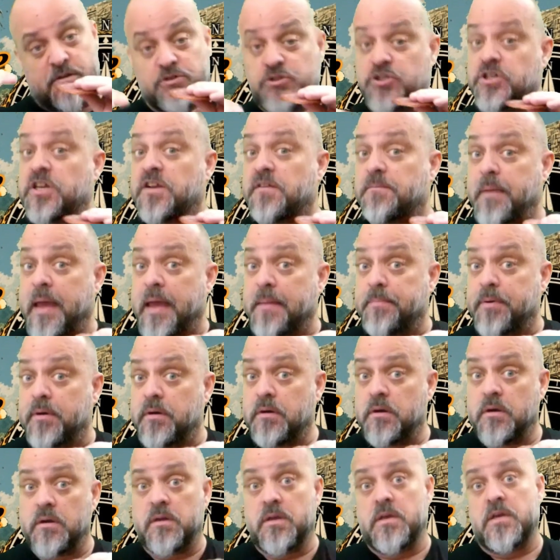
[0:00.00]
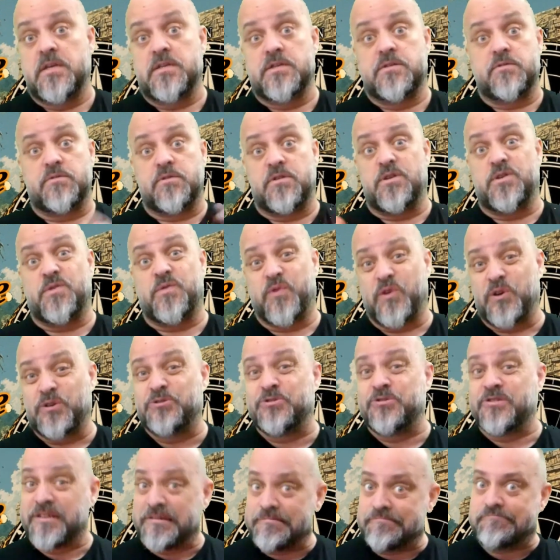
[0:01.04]
sheet of paper. So there's
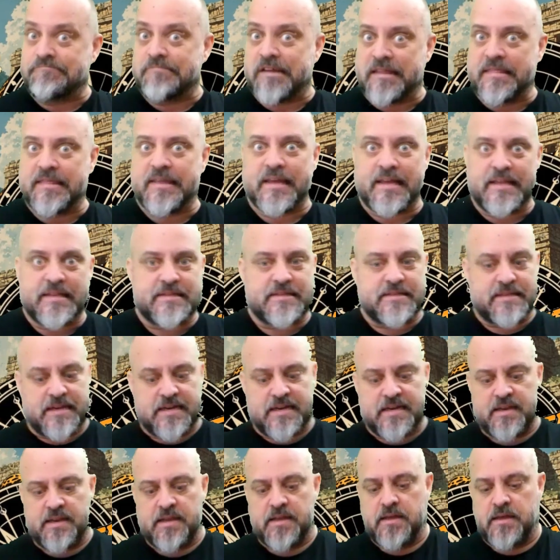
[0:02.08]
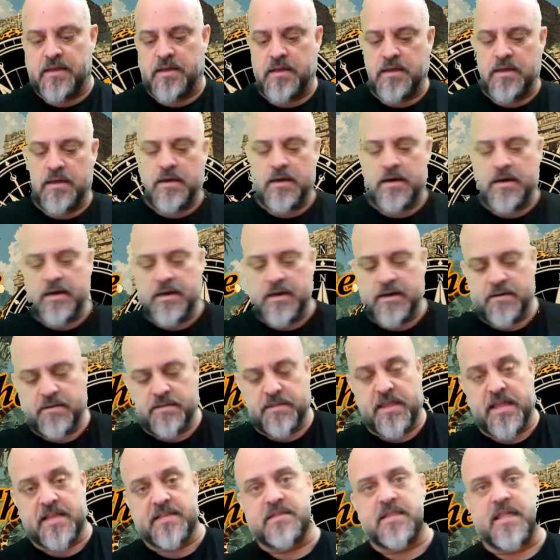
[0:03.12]
virtually nothing inside
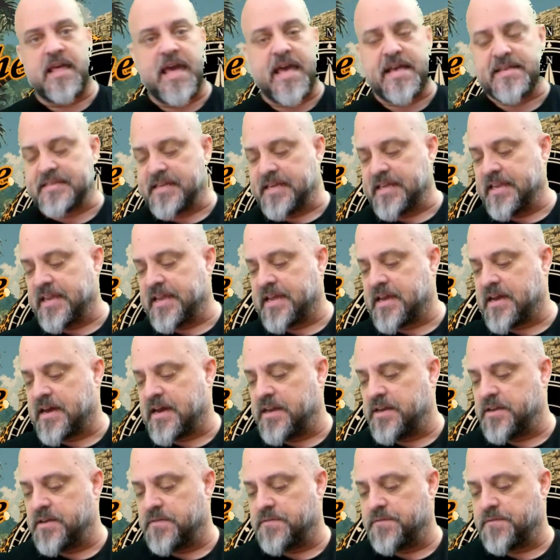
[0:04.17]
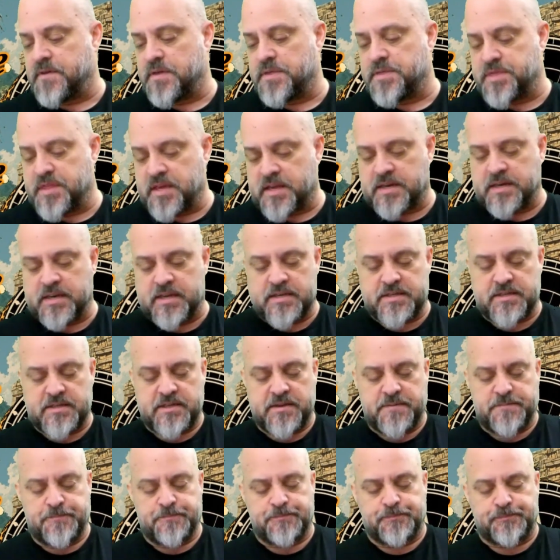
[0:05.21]
that has any kind of thickness.
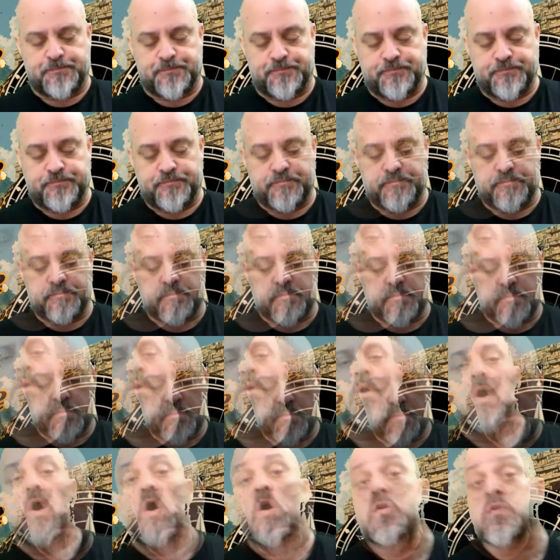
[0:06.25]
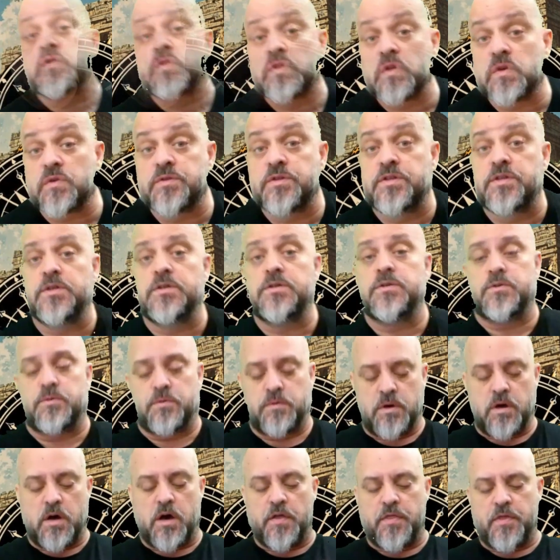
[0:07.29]
Also too,
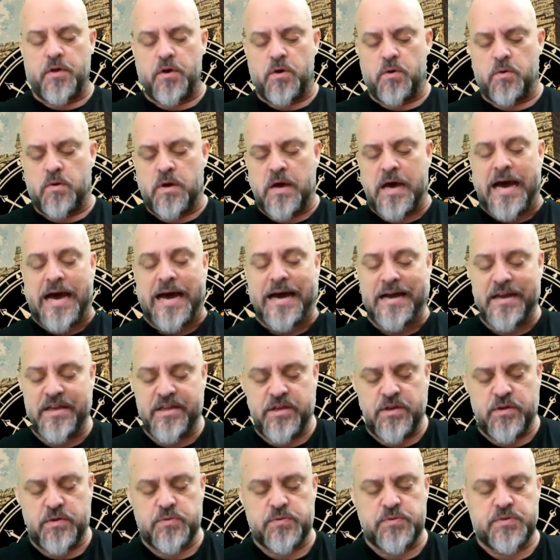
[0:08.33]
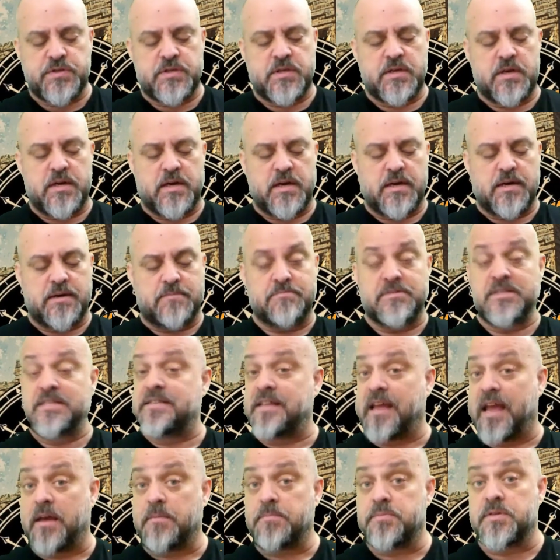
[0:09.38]
although I used
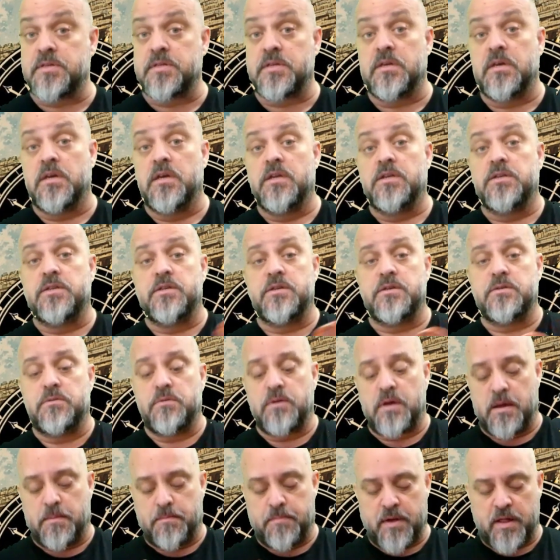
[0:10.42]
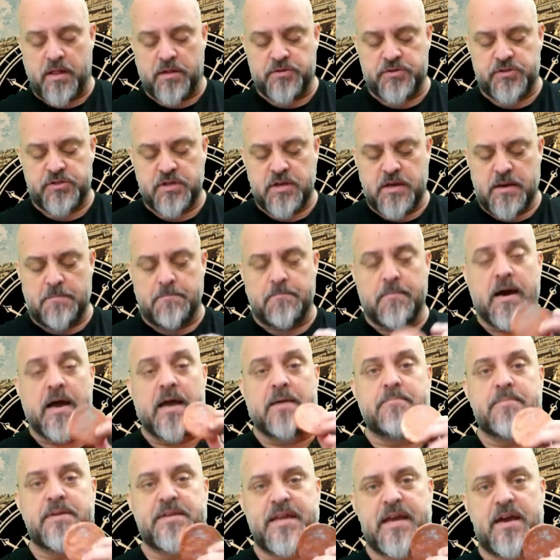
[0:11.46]
stamps to embellish my
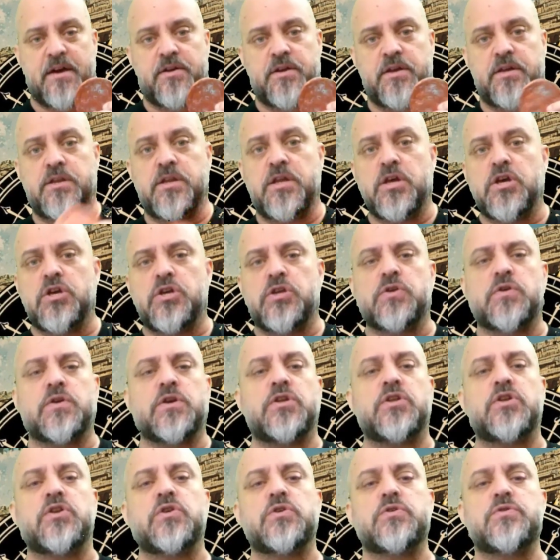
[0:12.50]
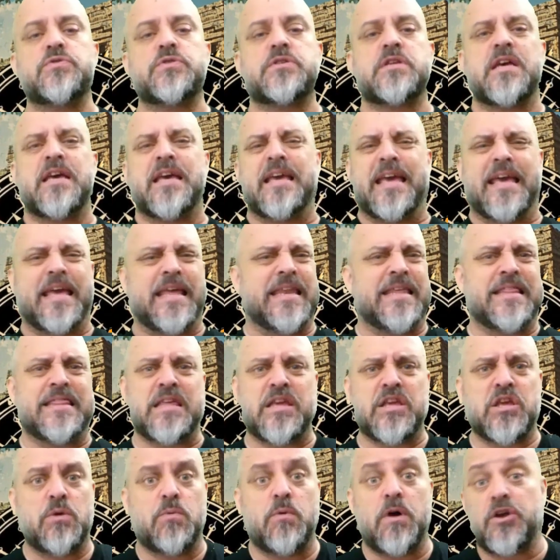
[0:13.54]
medallion, you can use
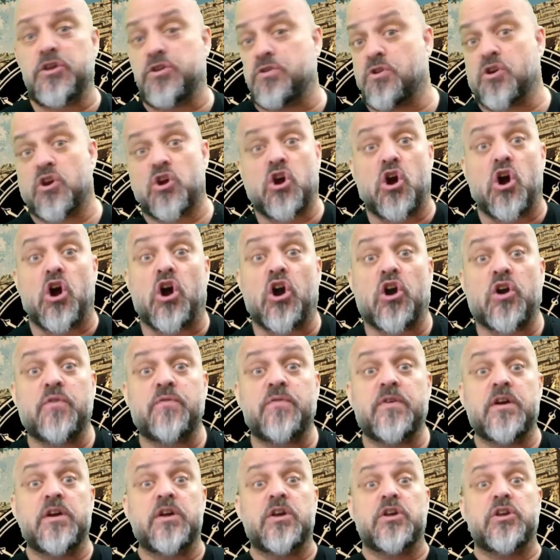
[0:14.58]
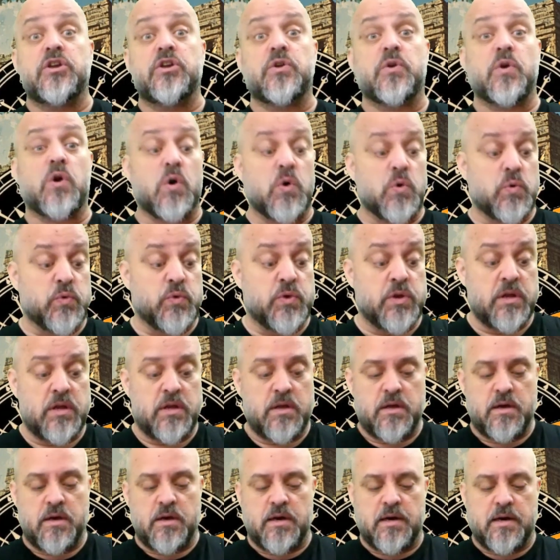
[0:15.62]
anything you want. You can carve your own
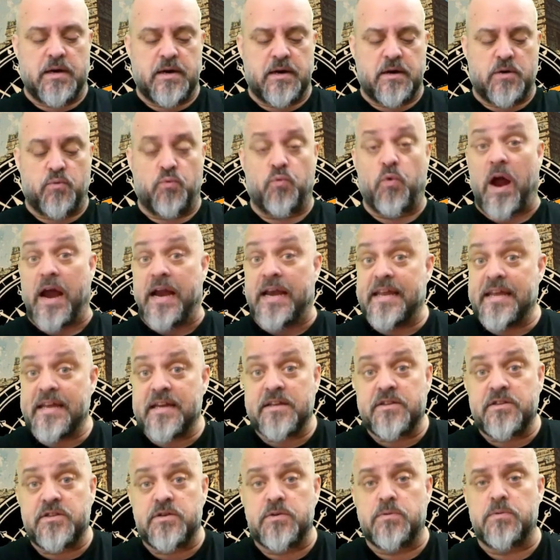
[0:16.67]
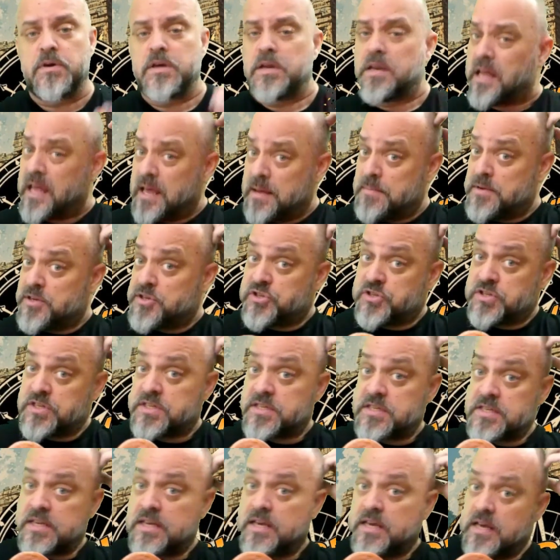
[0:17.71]
writing into it,
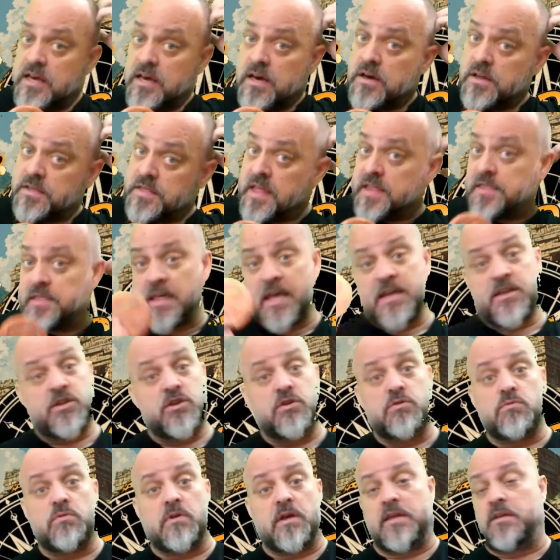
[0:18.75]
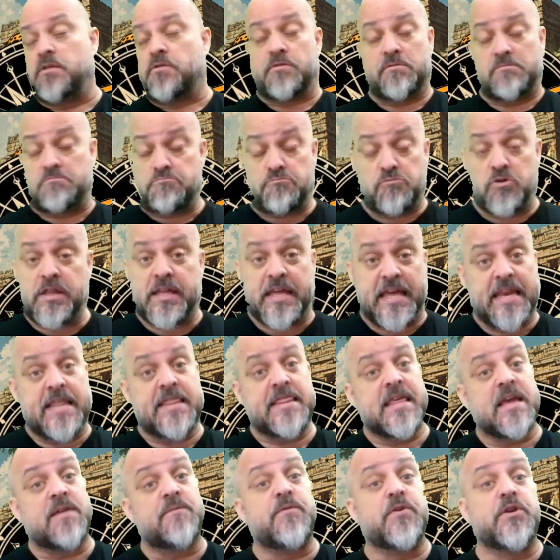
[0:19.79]
images that you know, really
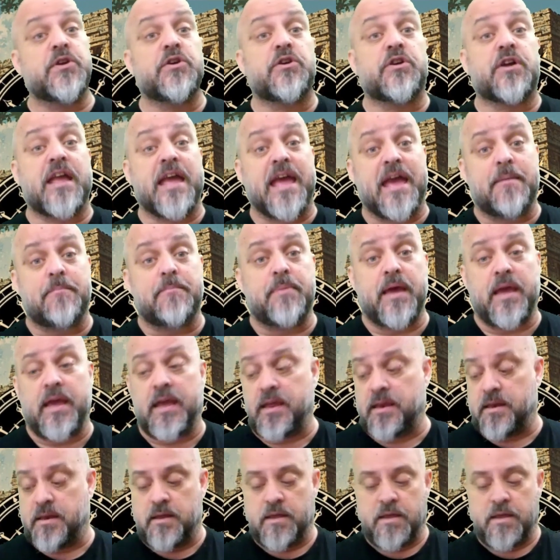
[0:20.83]
anything for your campaign.